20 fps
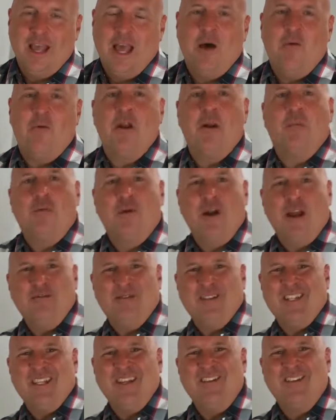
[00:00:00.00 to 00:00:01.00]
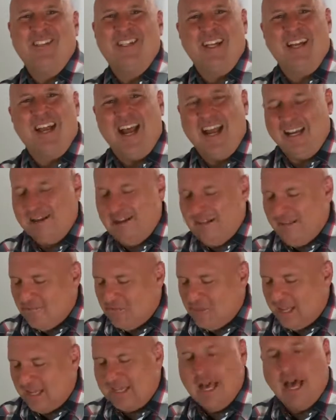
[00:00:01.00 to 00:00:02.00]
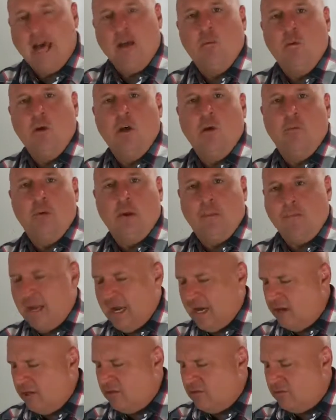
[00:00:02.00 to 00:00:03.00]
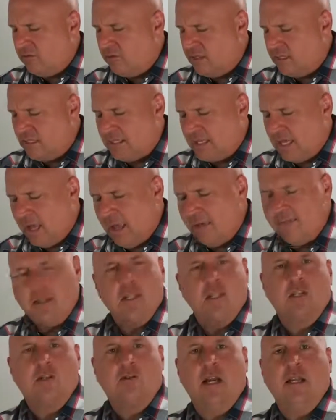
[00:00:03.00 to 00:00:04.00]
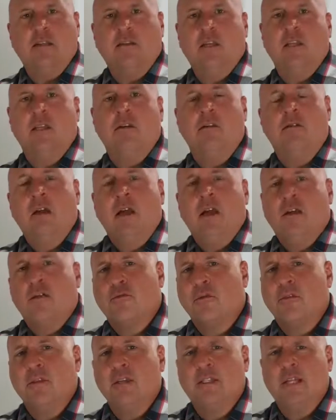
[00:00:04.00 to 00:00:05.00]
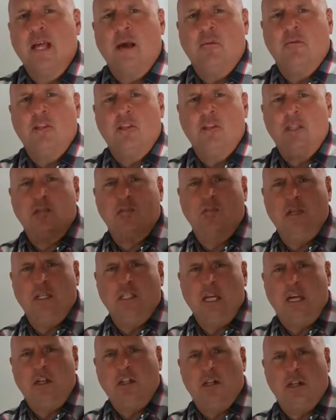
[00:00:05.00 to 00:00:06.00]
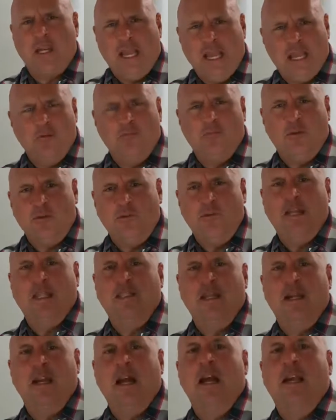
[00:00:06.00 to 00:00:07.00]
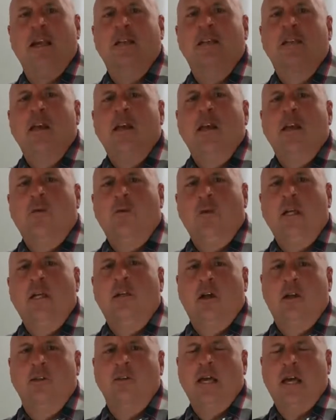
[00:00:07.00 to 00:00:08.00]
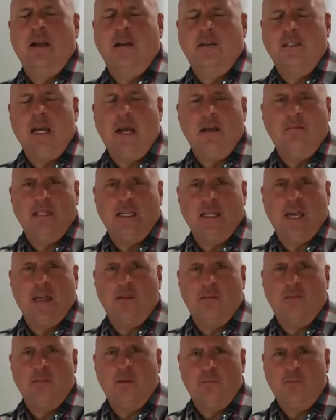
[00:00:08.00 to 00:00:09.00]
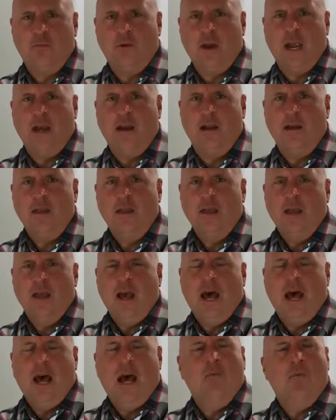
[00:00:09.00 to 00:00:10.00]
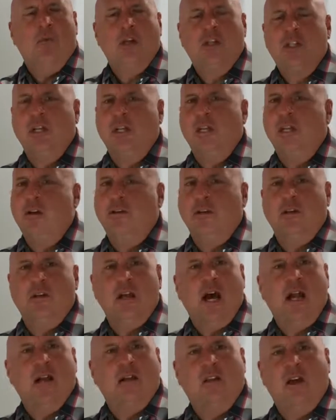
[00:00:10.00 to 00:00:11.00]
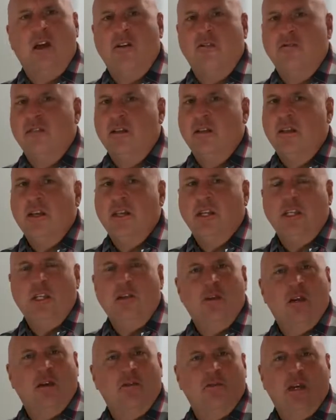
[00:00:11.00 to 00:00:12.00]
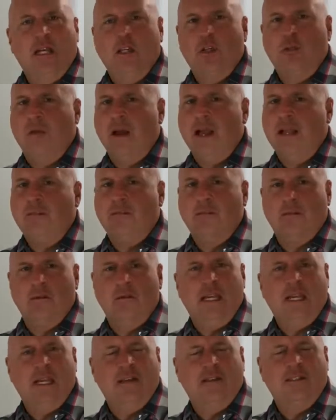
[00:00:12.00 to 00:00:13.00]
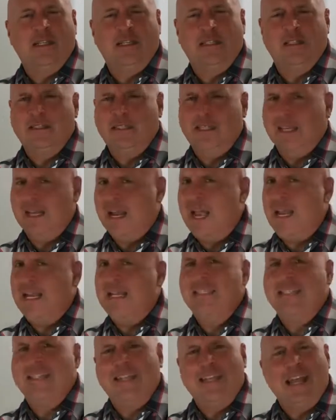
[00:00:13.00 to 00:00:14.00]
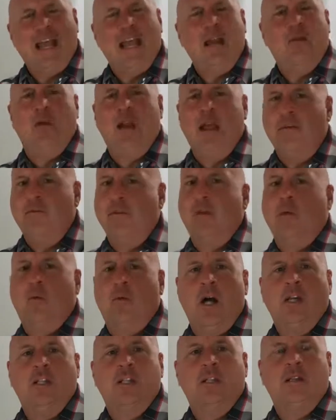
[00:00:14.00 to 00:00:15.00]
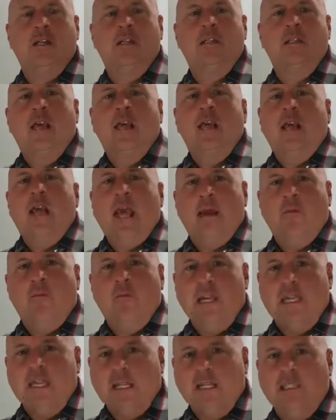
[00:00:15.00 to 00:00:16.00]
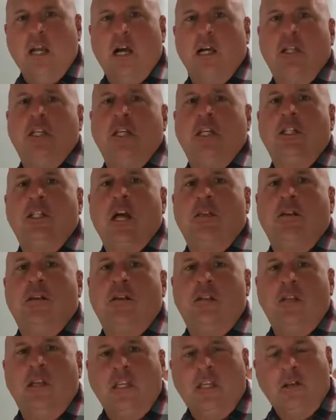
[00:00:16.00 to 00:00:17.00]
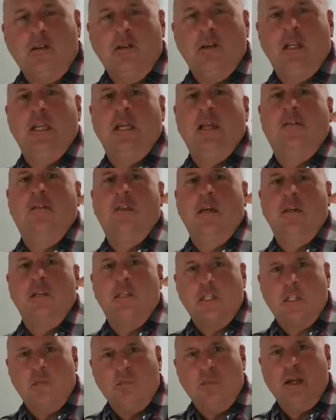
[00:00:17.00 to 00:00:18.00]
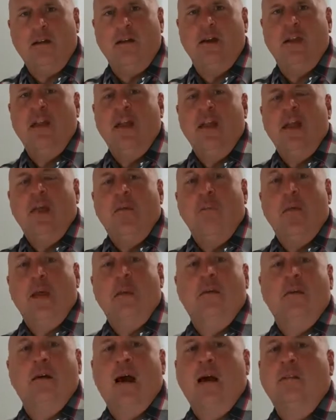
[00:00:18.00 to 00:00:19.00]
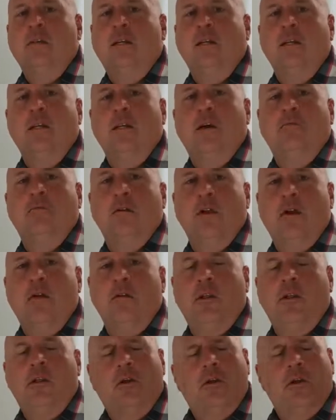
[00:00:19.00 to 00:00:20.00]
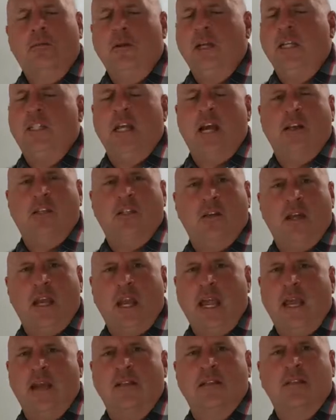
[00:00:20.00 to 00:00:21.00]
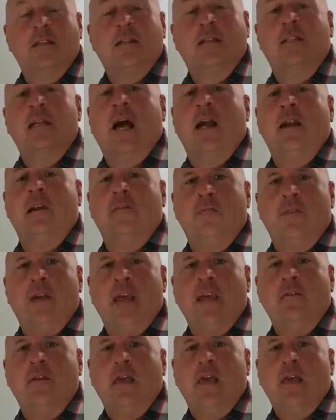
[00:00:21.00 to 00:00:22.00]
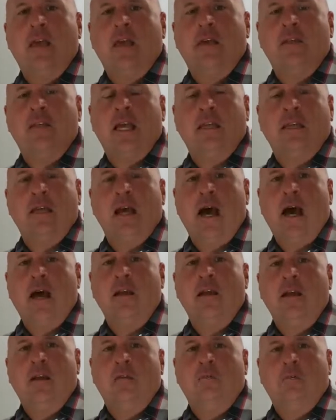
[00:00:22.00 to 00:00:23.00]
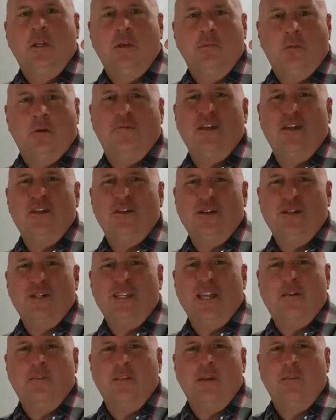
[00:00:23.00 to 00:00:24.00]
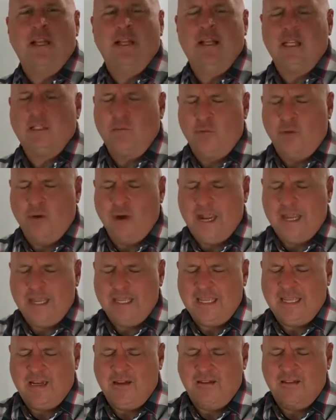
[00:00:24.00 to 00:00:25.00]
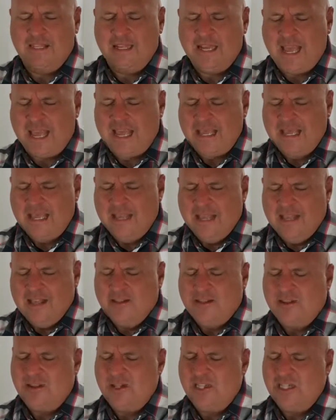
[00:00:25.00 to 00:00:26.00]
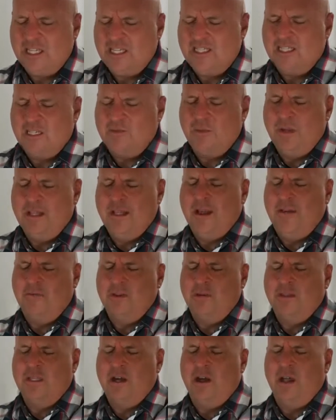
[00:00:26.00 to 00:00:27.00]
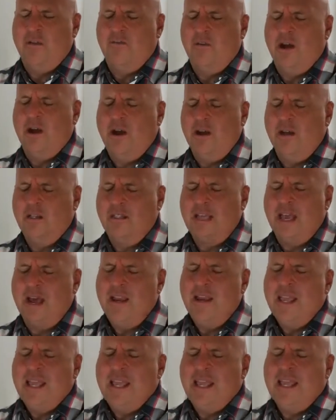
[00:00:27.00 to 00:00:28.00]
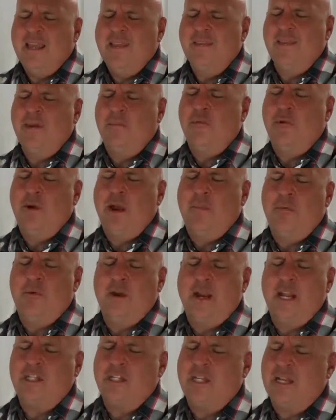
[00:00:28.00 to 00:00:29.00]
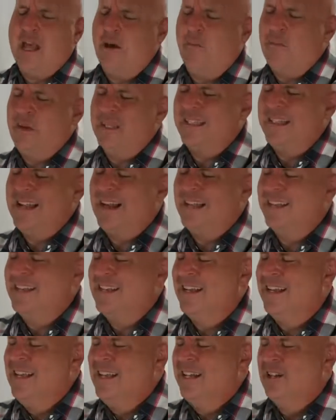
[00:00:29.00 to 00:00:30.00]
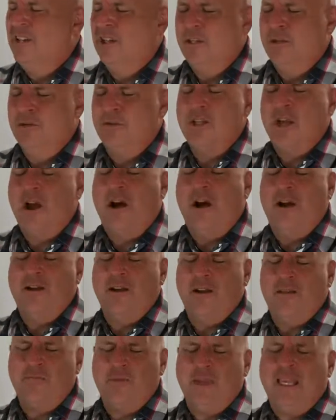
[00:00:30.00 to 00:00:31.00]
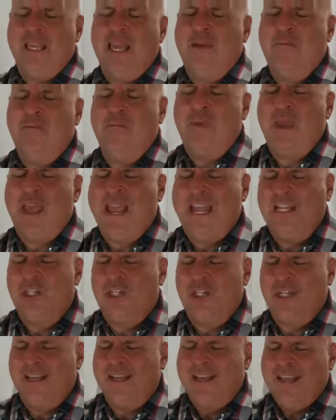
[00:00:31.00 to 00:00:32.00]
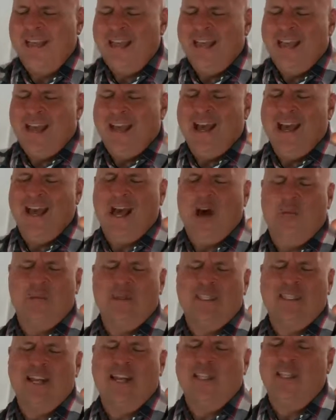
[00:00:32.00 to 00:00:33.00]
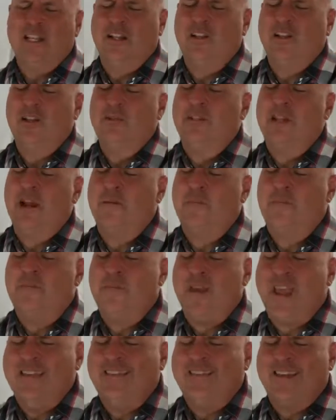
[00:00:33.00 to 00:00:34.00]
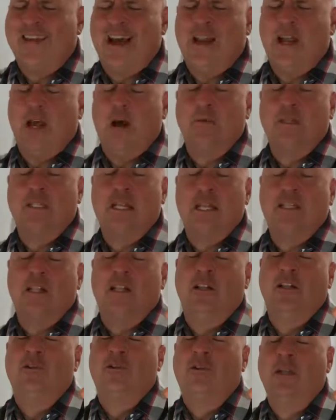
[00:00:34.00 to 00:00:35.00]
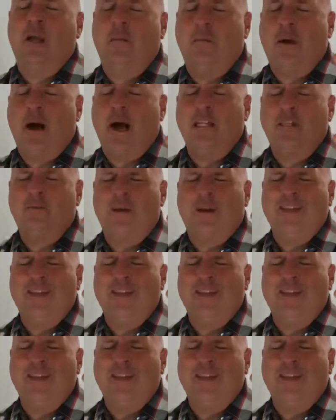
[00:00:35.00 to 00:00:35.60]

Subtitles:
I want to pray with you tonight that God will prepare you through this time and strengthen you through this time. Will you just reach out your hand with me tonight as we close out our time together with prayer? I want you to know you're not alone. You can reach right through here to tonight, today, whenever you're watching this, and we can touch each other in the unity of the Spirit. Maybe you're out there, you don't know the Lord. Reach out your hand as a sign of faith. Say, God, will you reveal yourself to me? Let's pray here today. Lord Jesus, we love you with all of our hearts. God, in the preparation, help us not to lose heart and be impatient. Help us not to lose our faith, God. Help us not to lose our minds.